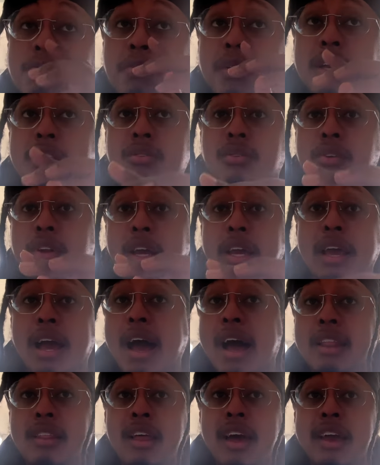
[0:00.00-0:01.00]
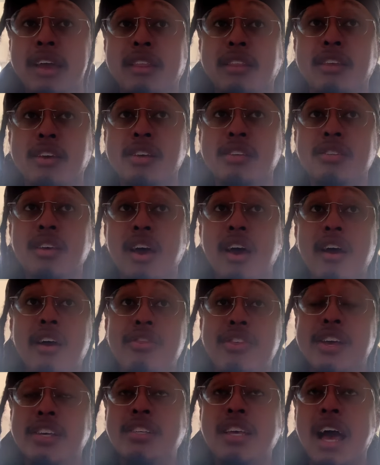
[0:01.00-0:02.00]
picks on a guy like this.
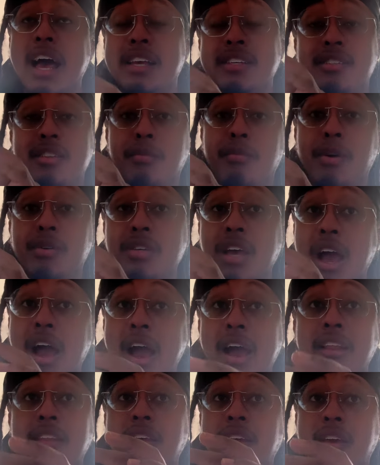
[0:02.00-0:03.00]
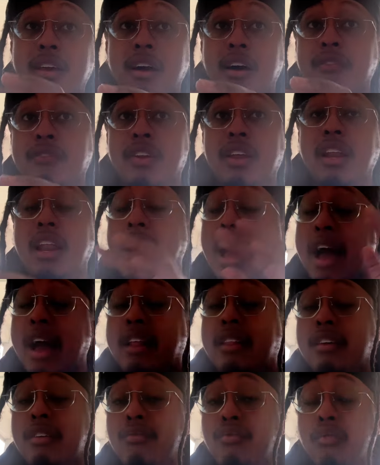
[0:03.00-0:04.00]
This guy is the most highly coveted,
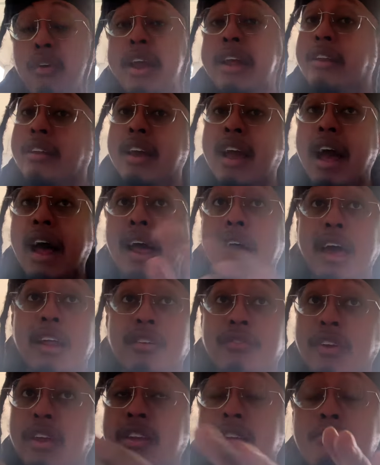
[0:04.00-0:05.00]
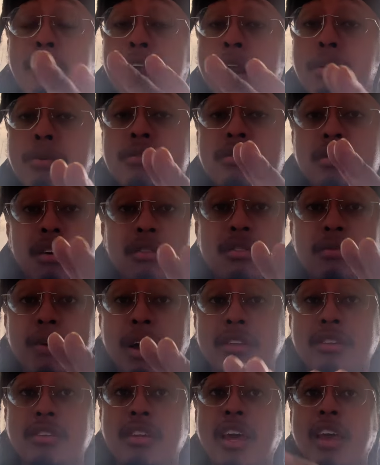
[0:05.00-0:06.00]
highly ranked guy out of anybody we talked
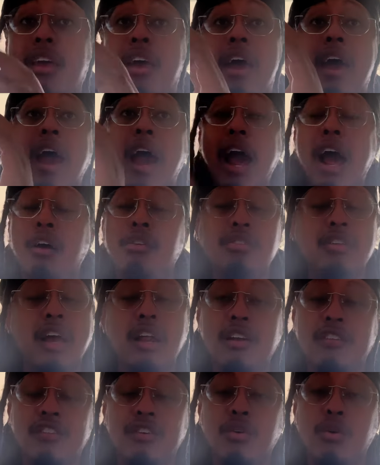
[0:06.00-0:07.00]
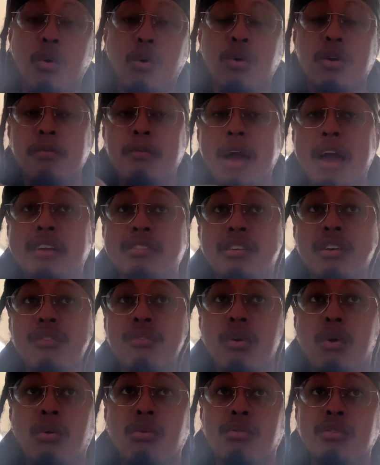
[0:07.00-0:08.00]
about today, outside of the quarterbacks,
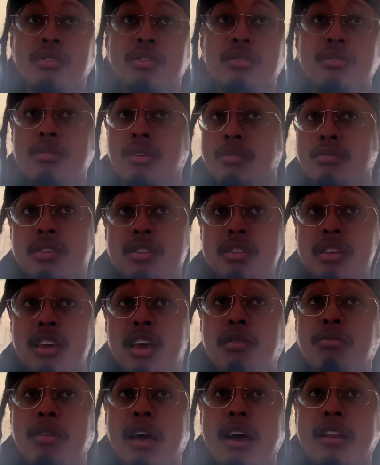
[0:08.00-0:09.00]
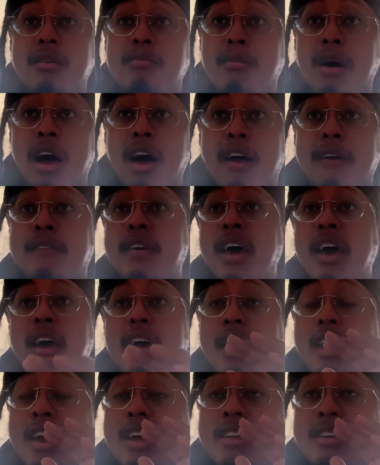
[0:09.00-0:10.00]
of course. So just to keep that in mind.
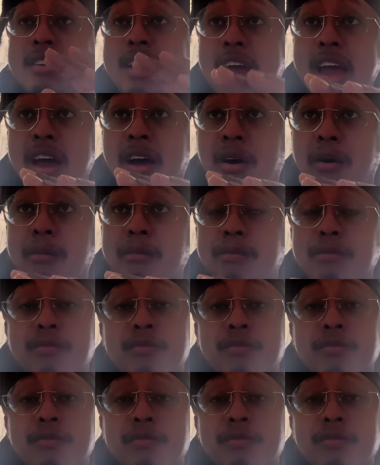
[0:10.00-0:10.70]
And now,